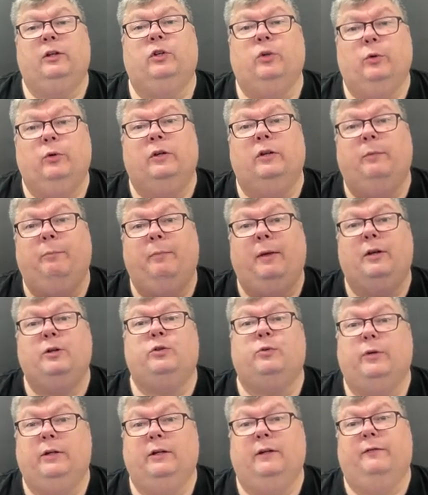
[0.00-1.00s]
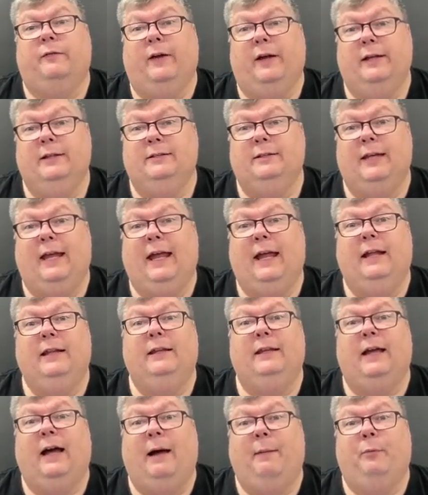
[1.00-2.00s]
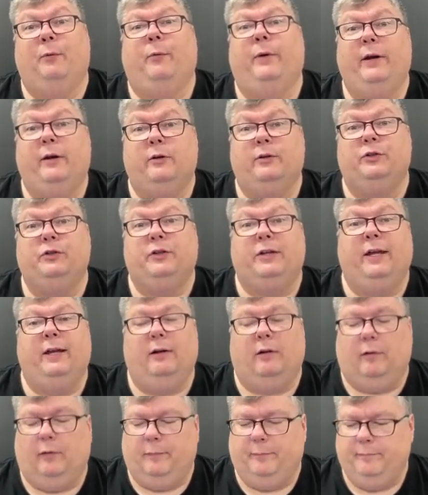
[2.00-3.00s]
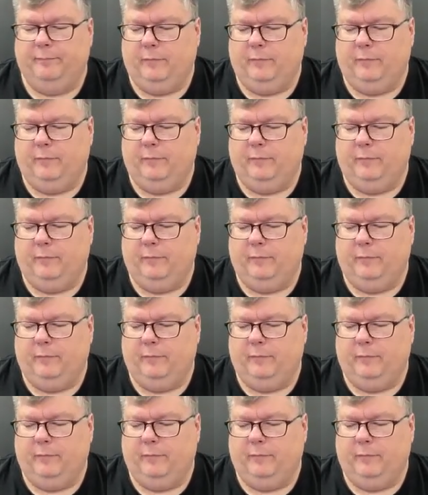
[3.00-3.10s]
due to the measuring device and the operator's skill.